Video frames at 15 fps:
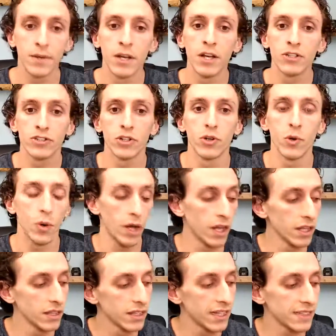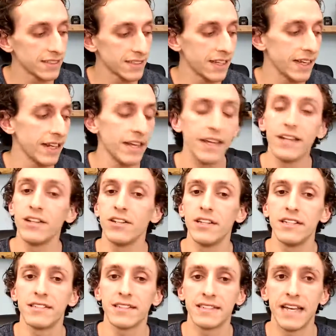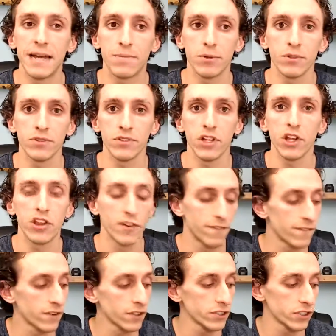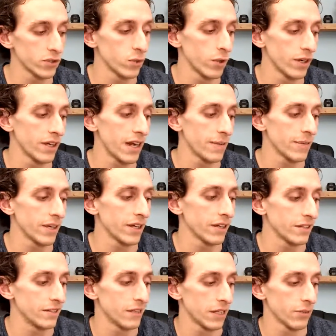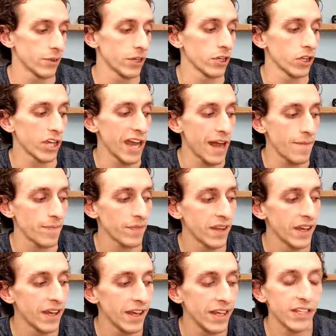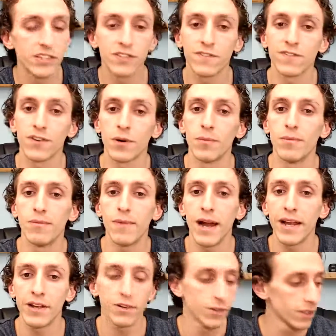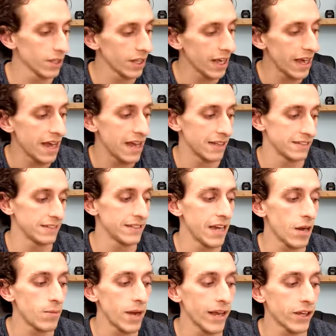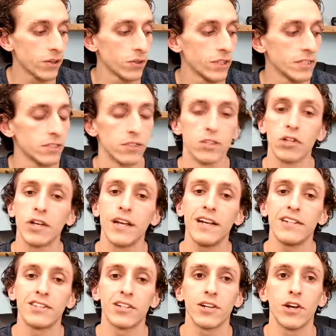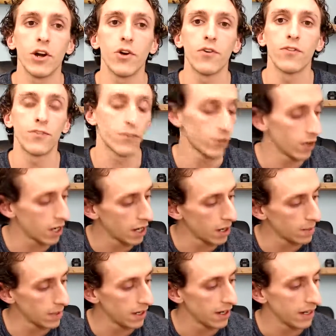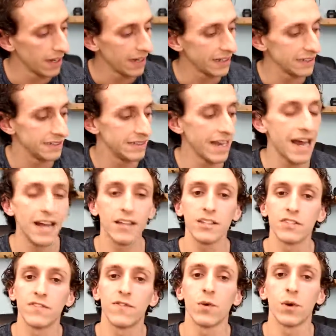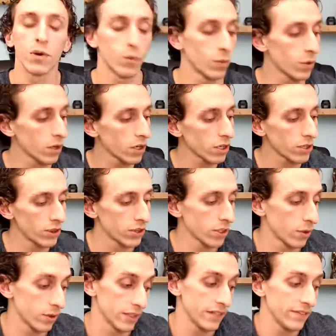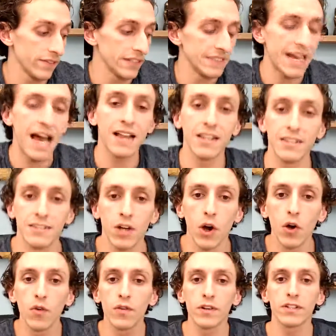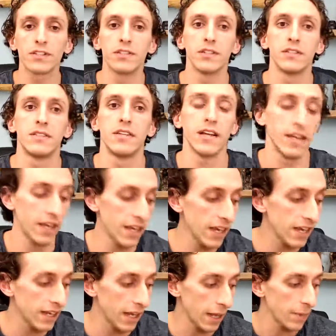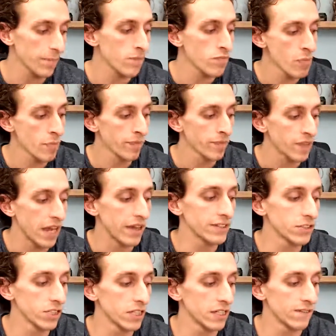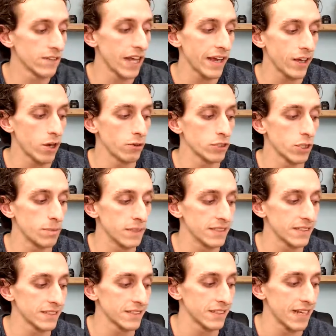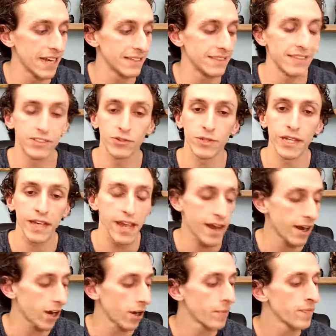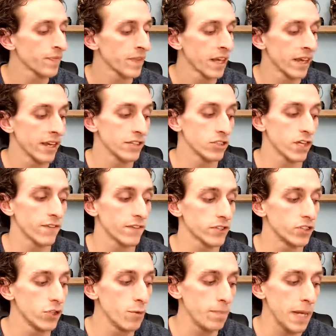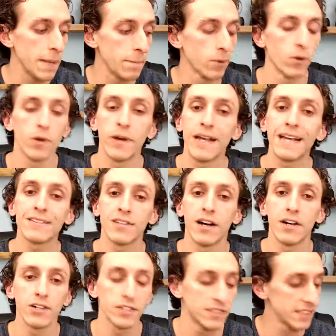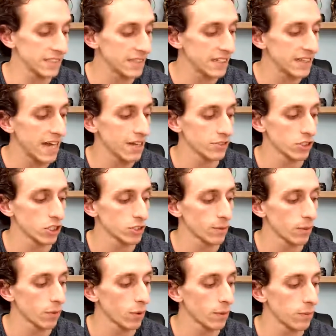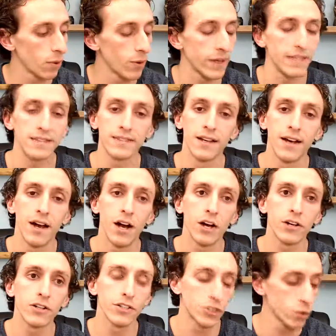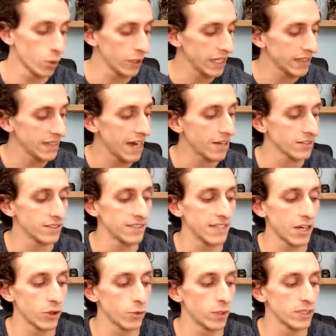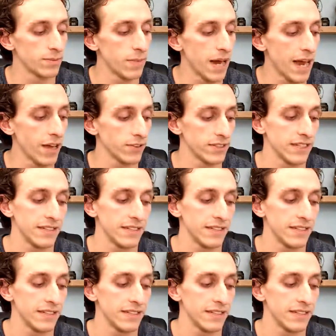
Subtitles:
So let's get into these examples. The first one we're gonna look at is for Michael S. Now, Michael is looking to go from Dallas, Fort Worth, or even Dallas over to Tahiti. Now, he's looking to fly coach or business class. He doesn't really care. He's looking for two people. He has 160,000 ultimate reward points, 120,000 Southwest miles.